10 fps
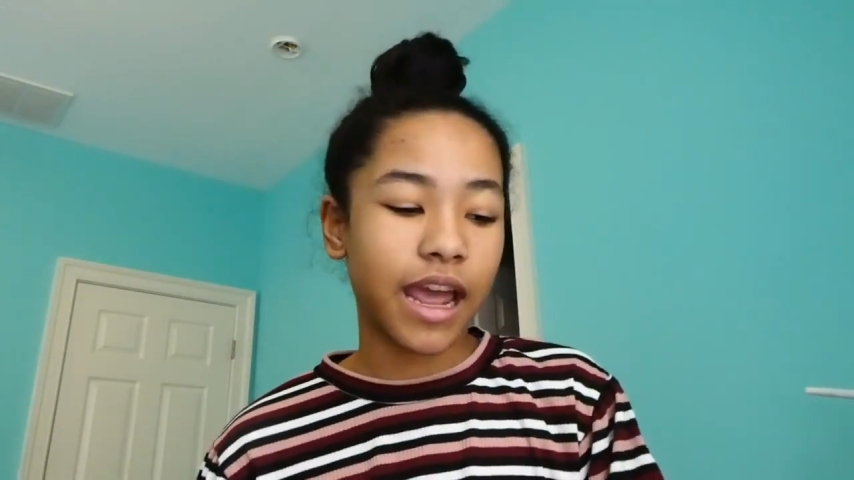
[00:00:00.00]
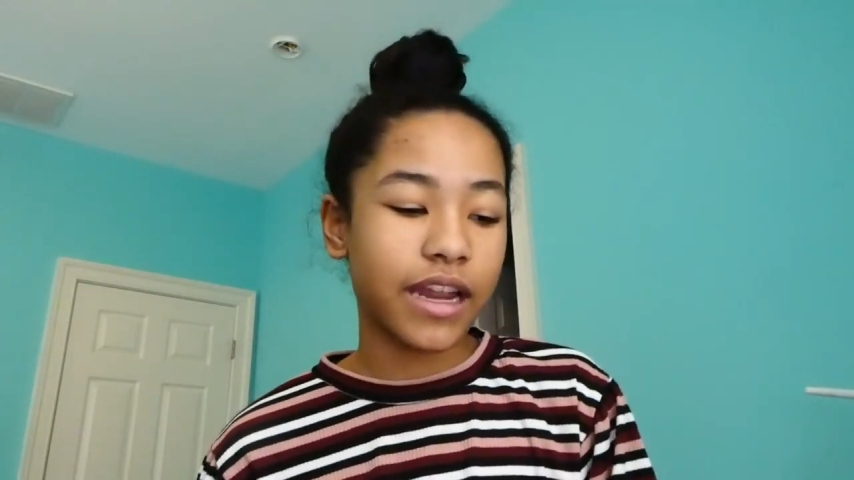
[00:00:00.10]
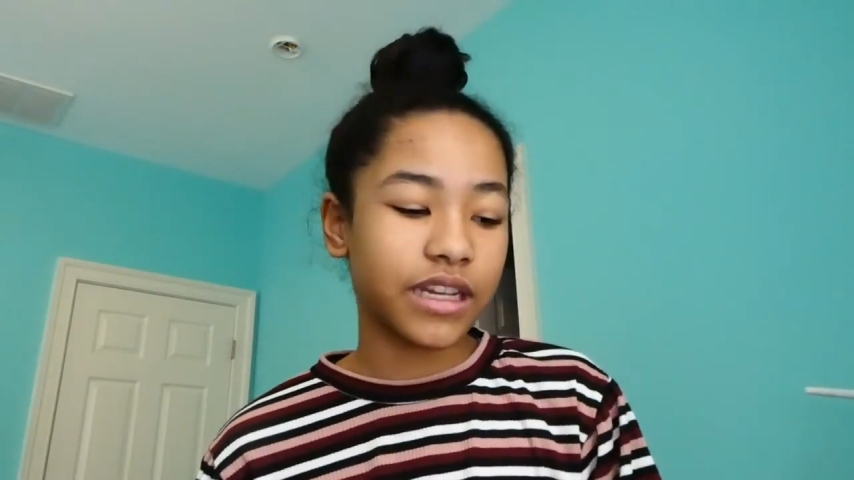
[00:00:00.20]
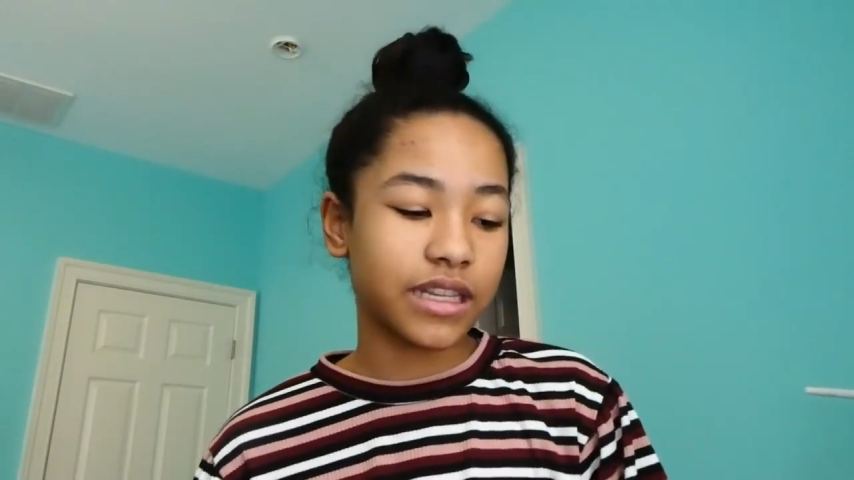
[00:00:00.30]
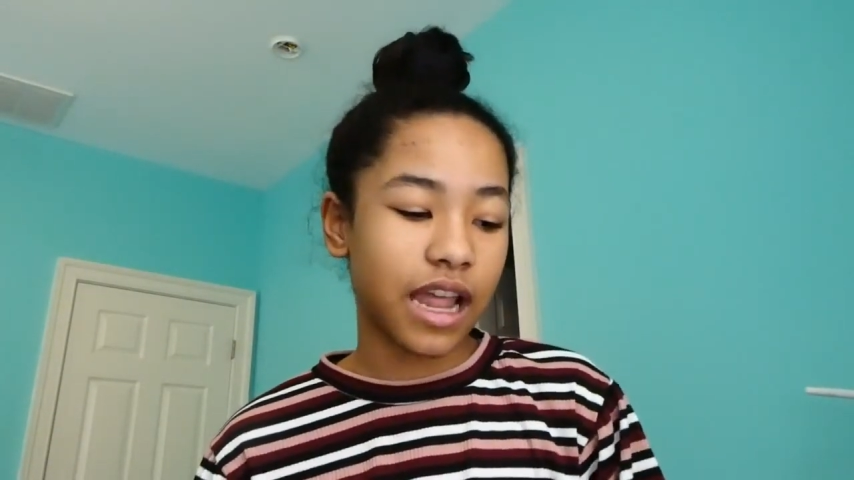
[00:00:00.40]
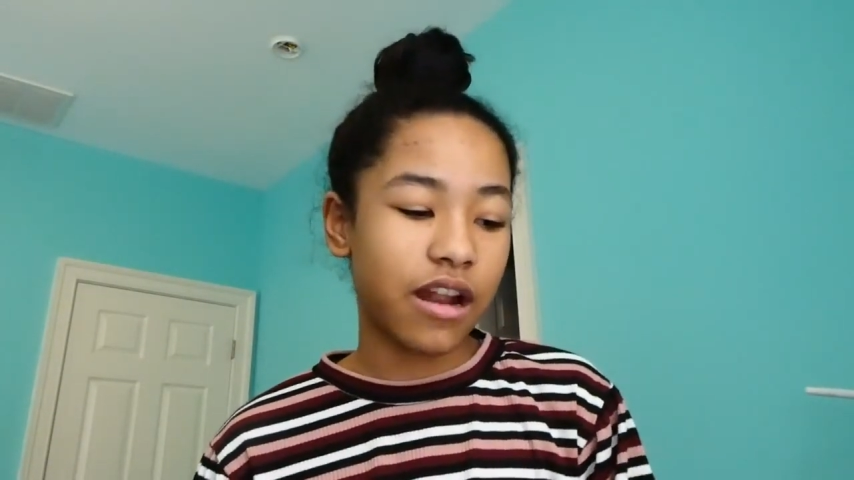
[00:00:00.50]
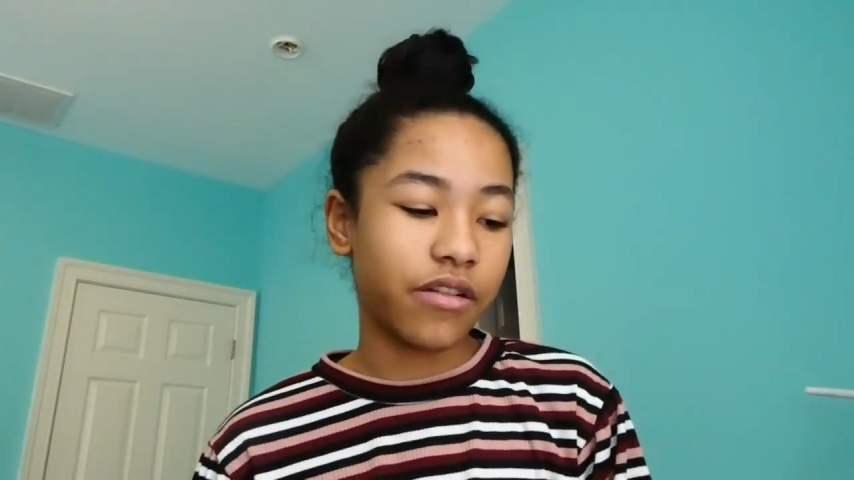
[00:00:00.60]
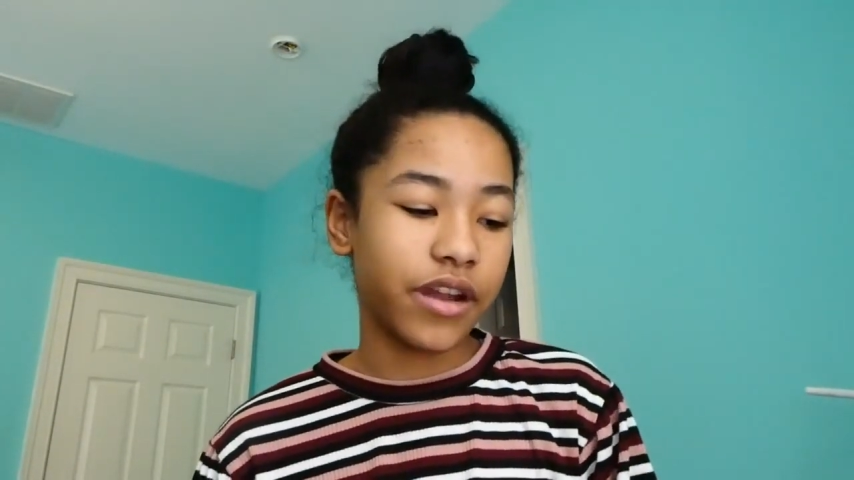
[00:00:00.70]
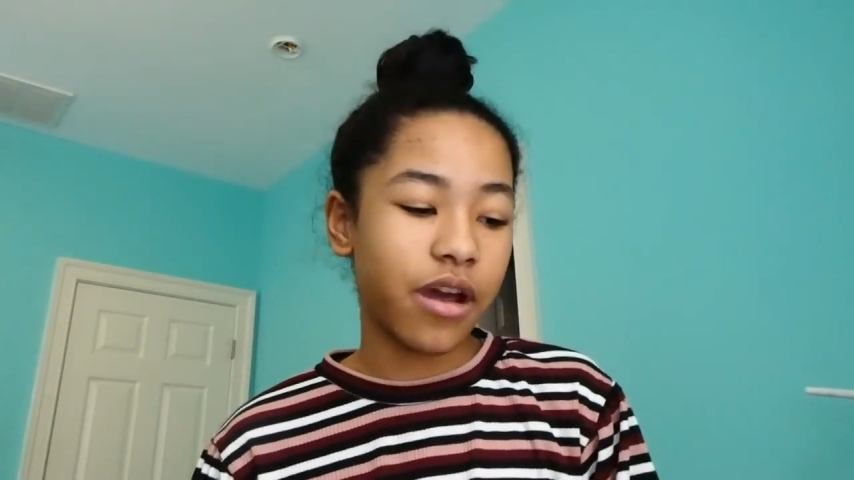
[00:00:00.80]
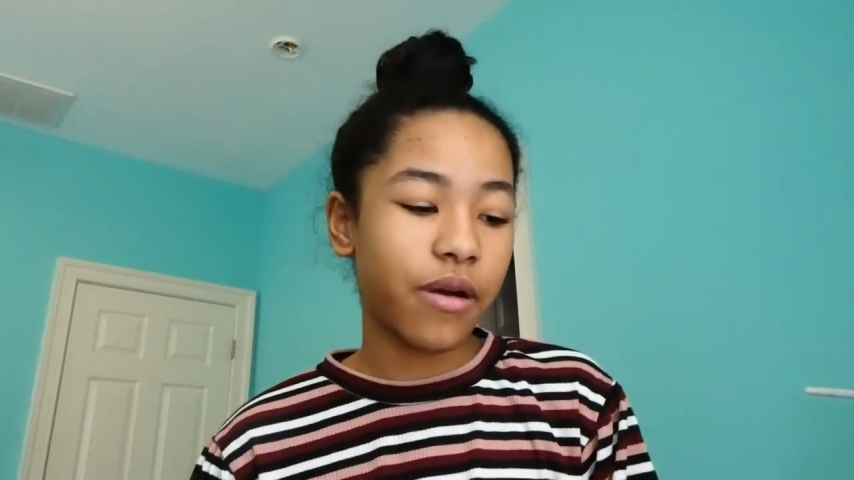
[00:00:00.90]
I just
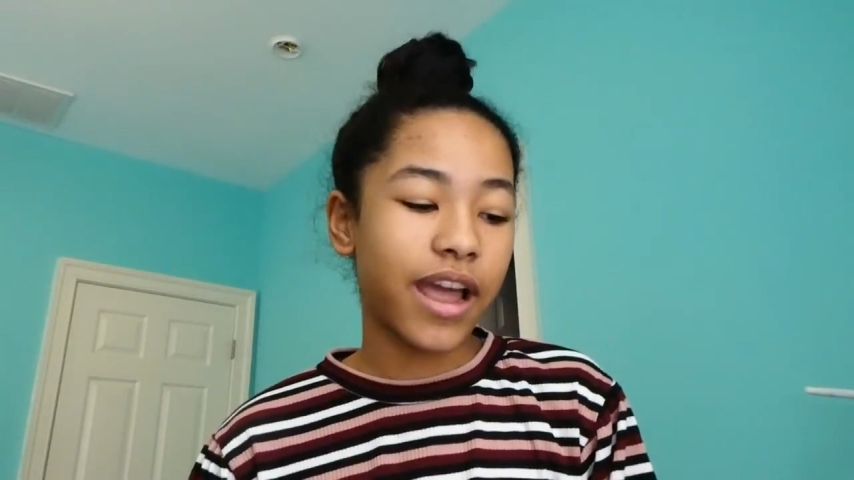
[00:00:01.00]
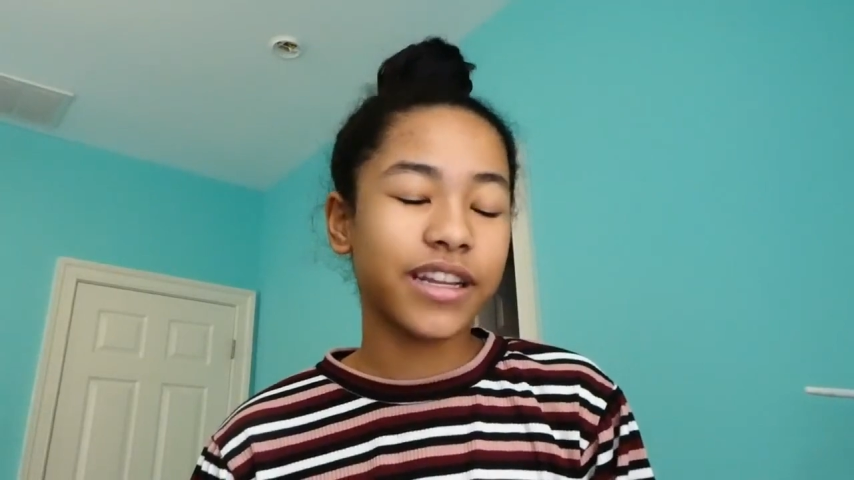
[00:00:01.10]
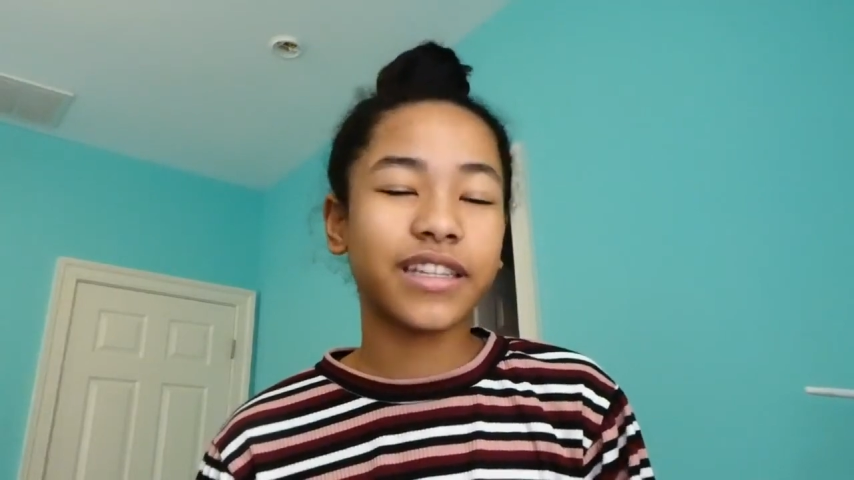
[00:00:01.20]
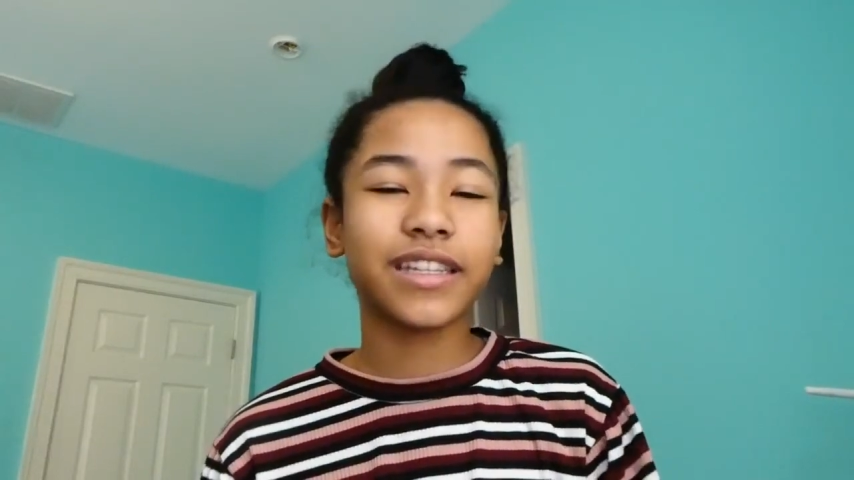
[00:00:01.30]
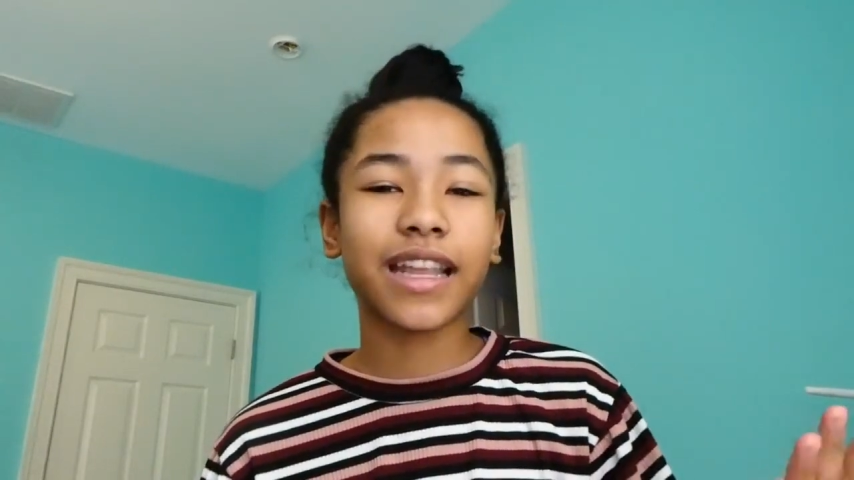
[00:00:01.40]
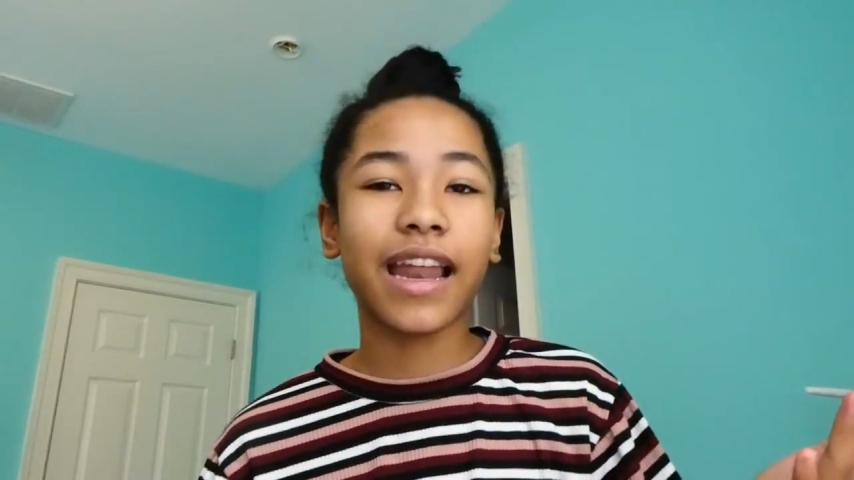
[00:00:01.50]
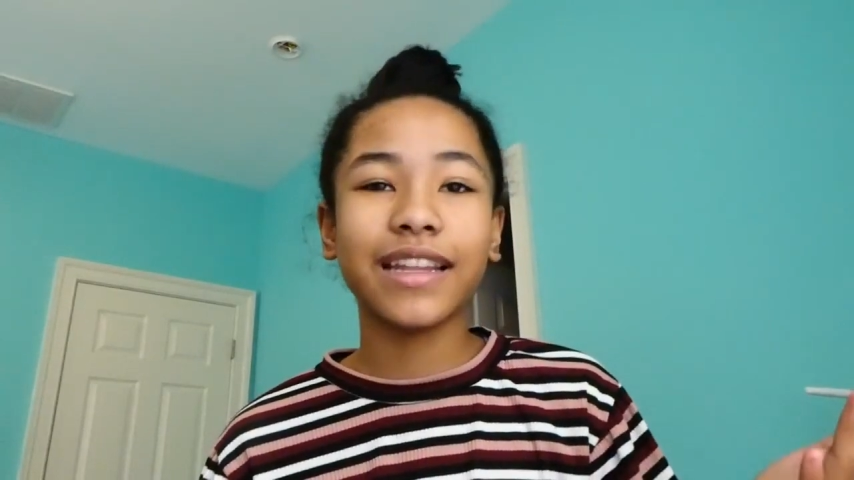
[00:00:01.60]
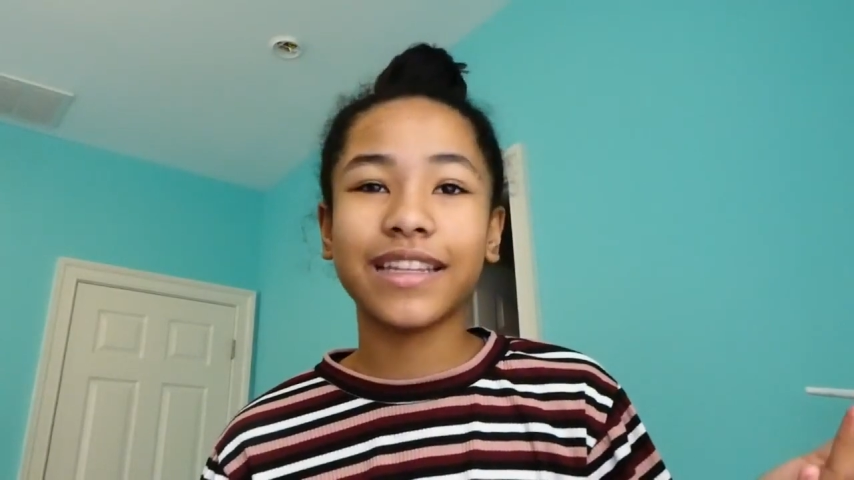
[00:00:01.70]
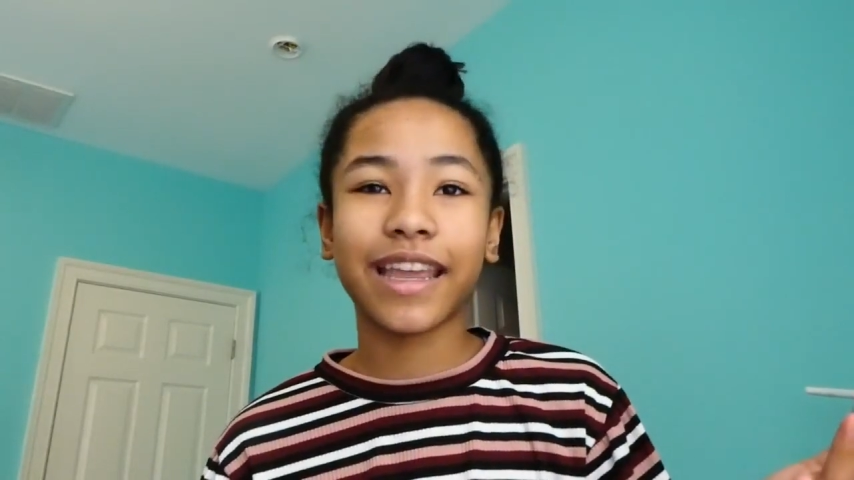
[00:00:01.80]
decided